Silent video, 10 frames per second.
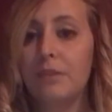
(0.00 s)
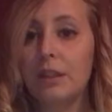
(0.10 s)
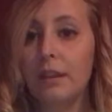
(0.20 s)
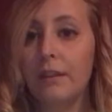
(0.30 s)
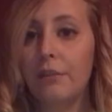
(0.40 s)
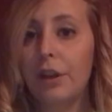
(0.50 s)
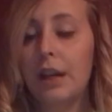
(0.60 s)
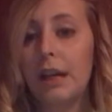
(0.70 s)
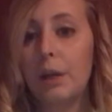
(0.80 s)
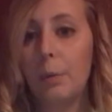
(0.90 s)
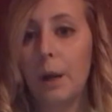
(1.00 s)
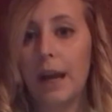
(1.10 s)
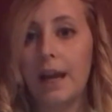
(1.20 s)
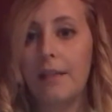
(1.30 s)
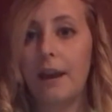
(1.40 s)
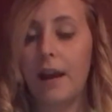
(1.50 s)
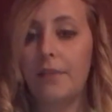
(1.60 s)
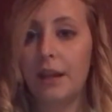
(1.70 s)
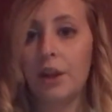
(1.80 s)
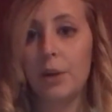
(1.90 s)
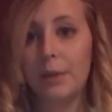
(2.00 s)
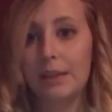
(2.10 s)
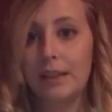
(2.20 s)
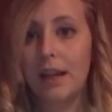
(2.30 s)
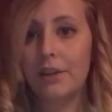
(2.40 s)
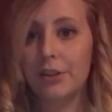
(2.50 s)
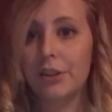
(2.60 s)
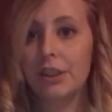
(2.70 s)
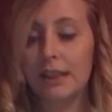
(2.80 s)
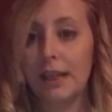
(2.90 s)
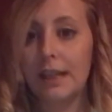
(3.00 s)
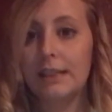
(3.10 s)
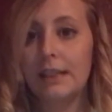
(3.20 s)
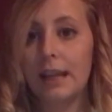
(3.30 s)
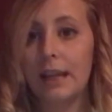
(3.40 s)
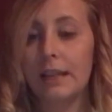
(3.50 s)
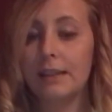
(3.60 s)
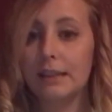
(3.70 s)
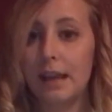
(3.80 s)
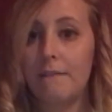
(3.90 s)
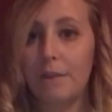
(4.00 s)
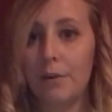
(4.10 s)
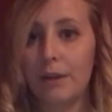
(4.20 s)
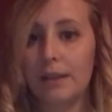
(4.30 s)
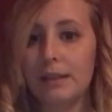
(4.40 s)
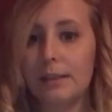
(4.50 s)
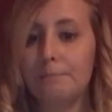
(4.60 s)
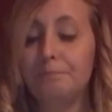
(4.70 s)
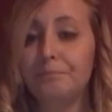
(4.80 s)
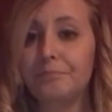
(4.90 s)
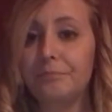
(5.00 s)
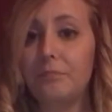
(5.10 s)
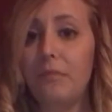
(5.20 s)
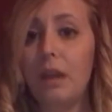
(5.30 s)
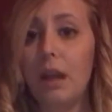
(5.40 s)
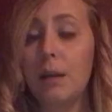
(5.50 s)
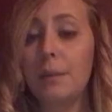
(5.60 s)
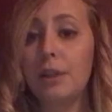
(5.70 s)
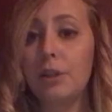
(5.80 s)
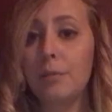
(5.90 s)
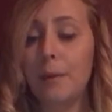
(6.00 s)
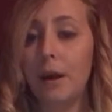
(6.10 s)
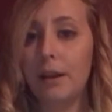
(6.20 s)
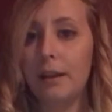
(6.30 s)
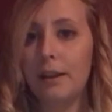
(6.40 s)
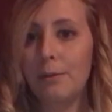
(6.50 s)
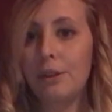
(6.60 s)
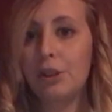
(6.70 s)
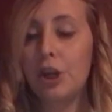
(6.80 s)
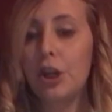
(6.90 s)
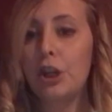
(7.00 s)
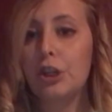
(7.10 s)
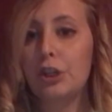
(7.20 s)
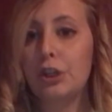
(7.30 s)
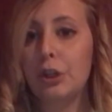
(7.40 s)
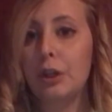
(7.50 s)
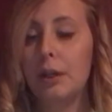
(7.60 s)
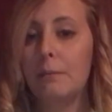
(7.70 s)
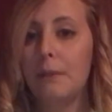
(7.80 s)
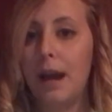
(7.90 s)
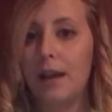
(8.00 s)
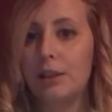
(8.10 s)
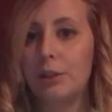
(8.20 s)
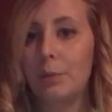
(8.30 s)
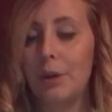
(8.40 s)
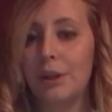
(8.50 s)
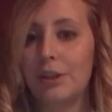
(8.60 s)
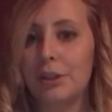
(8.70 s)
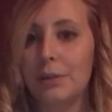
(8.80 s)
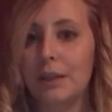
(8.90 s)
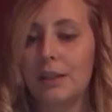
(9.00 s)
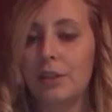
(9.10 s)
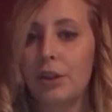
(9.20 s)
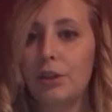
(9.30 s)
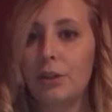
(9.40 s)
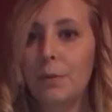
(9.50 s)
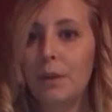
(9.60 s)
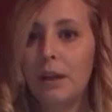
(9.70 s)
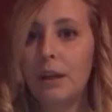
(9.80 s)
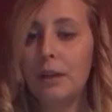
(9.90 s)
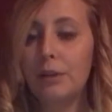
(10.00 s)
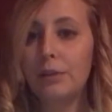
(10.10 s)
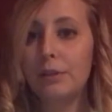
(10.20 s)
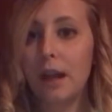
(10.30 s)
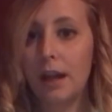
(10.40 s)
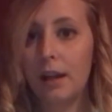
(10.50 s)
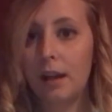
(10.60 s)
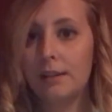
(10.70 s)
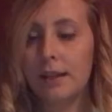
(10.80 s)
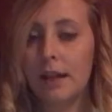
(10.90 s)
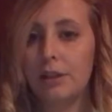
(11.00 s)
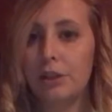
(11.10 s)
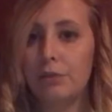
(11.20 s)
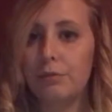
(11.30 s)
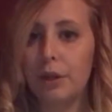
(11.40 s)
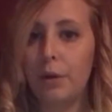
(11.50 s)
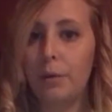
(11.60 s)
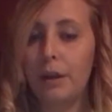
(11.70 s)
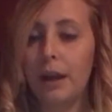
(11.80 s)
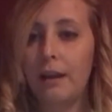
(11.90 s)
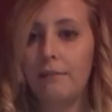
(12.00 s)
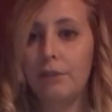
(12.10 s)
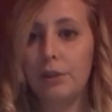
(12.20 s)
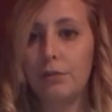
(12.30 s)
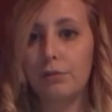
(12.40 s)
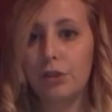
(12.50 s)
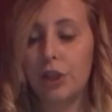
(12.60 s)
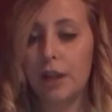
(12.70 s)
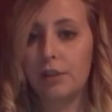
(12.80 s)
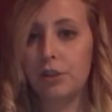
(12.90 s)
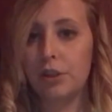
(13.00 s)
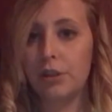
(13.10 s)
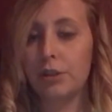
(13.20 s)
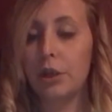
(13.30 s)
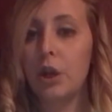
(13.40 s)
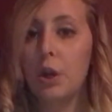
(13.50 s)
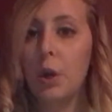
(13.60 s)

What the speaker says: deliver it in a way that they're going to understand and stay focused. And your body language should match what you're doing. So you don't want to lose eye contact. You don't want to have huge gestures